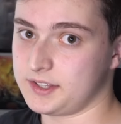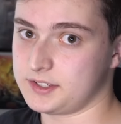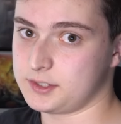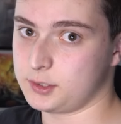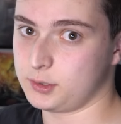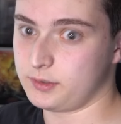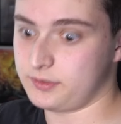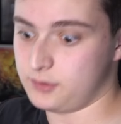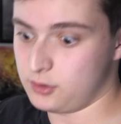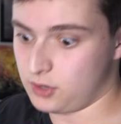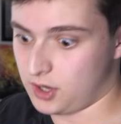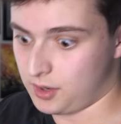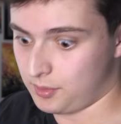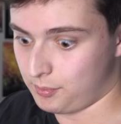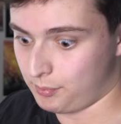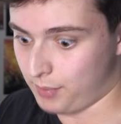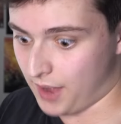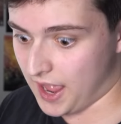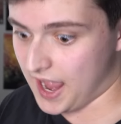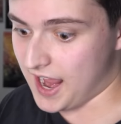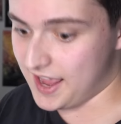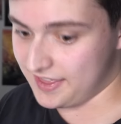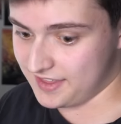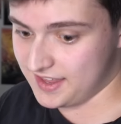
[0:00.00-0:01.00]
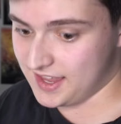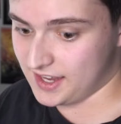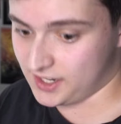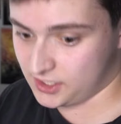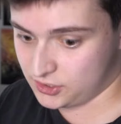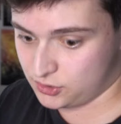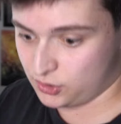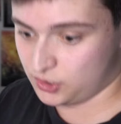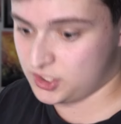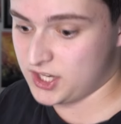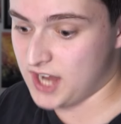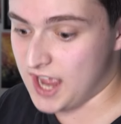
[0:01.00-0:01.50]
so if you can buy the
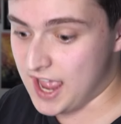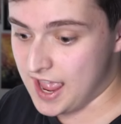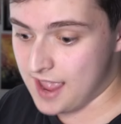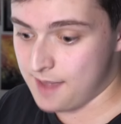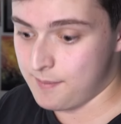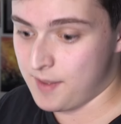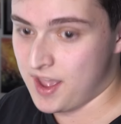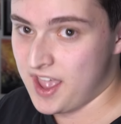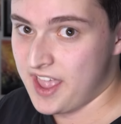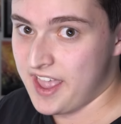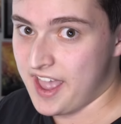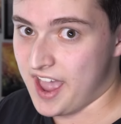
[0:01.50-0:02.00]
extra time,